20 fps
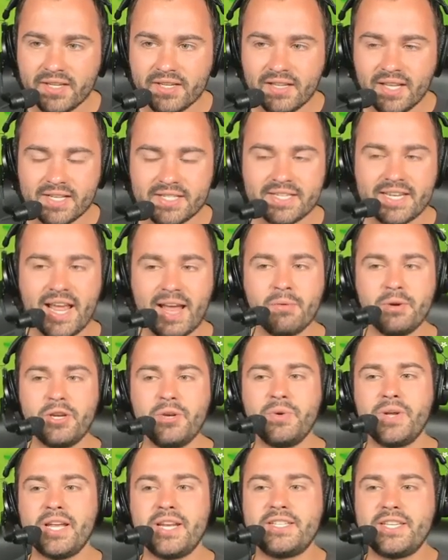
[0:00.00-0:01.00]
Let's see how we
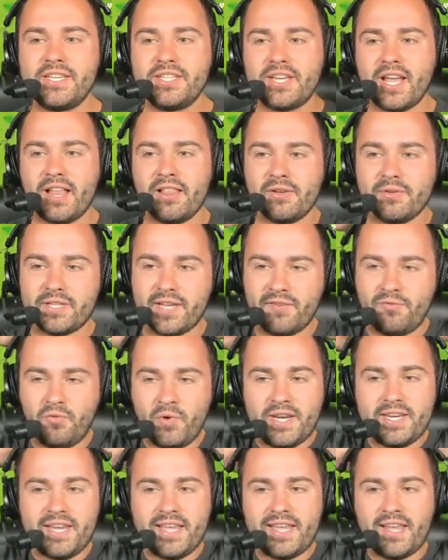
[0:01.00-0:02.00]
do against these yellows. If
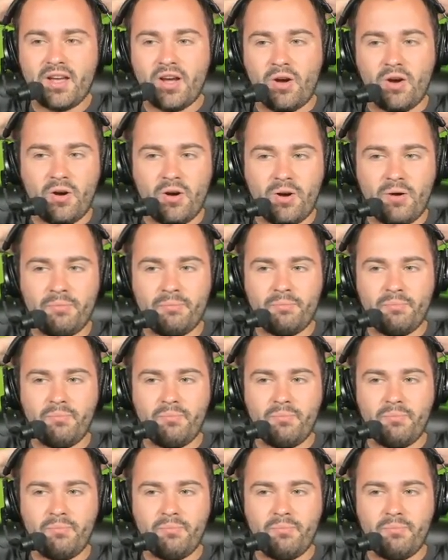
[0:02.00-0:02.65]
we Oh.